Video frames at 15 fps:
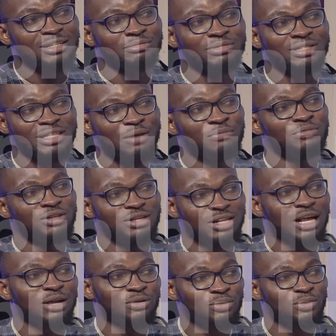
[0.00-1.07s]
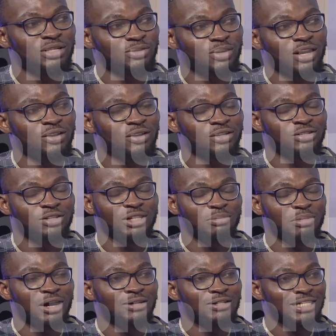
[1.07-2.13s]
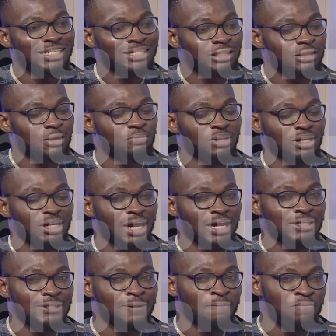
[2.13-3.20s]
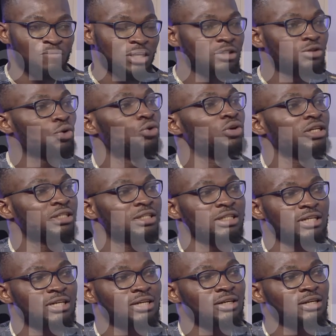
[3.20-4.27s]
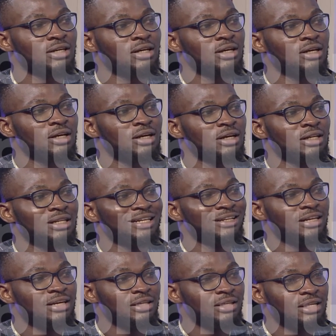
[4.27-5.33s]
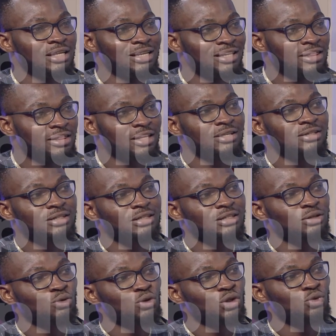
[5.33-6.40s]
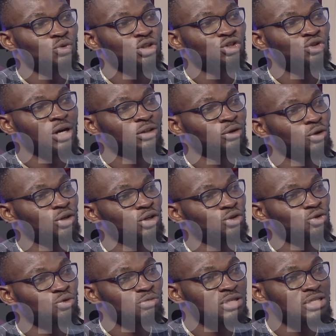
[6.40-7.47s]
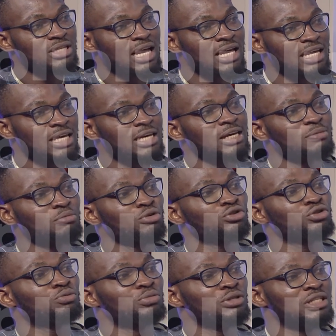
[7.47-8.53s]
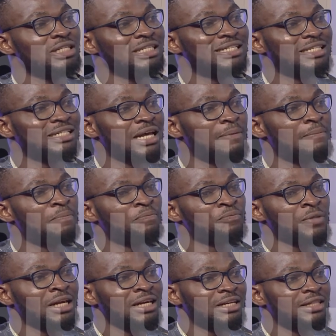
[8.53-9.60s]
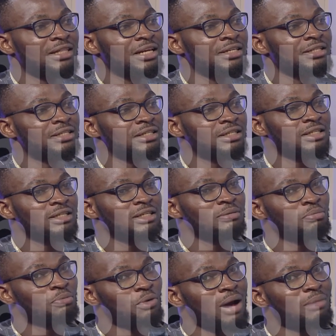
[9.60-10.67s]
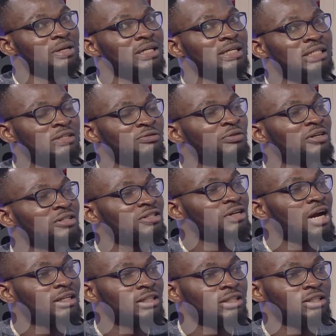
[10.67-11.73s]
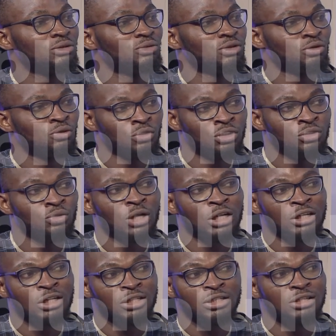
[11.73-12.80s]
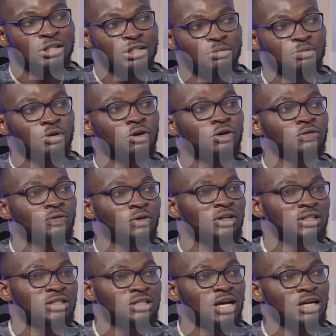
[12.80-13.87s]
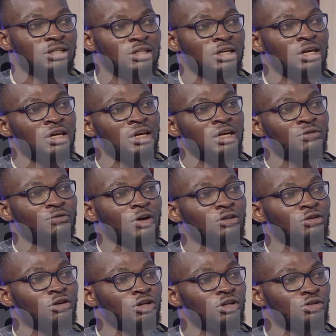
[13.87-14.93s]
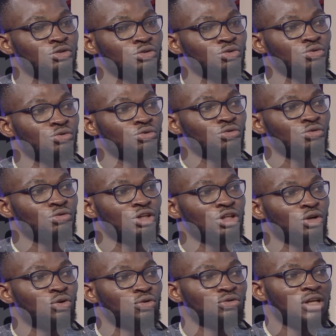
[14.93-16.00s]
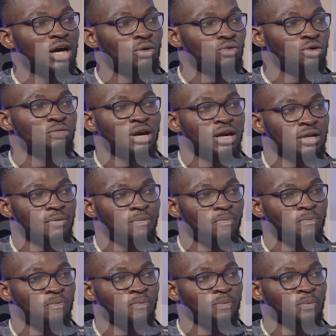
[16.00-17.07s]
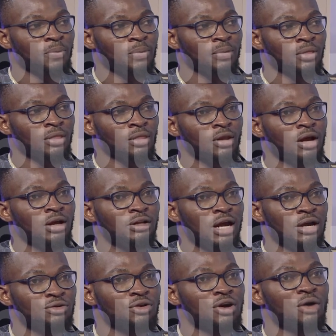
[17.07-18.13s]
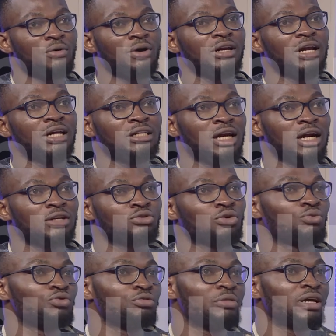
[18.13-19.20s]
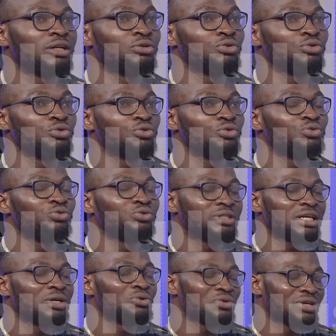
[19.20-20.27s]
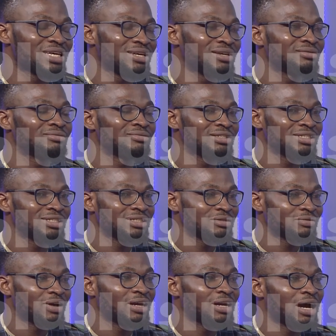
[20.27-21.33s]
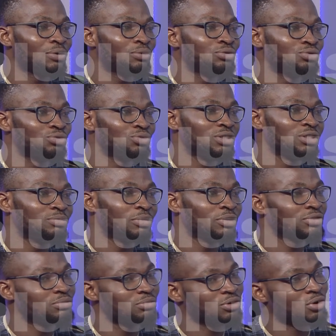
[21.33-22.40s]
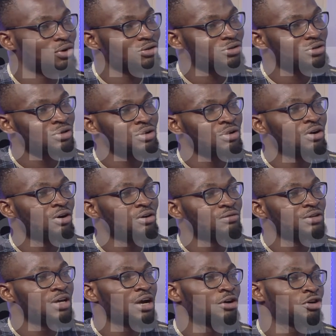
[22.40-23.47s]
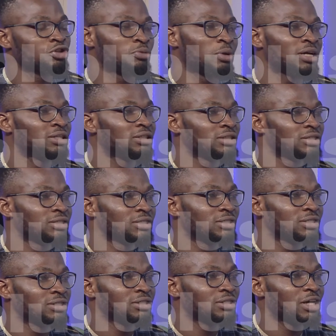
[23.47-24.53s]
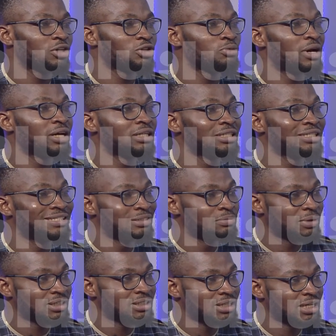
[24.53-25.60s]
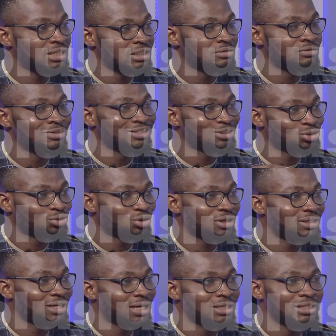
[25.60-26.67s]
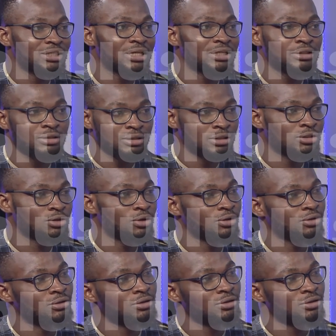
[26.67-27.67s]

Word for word: Mr. B can always, can always sort them out. It's something that is holistic the, the intensity with which you are talking to Mr. A must be the same intensity, probably a different strategy with which you engage in this. Because, for instance, if you are talking to the older women, are you aware that there are some women who will say, okay, this is fine, I won't do it. But because of their husband, the their husband is the person that is even ensuring that this is done.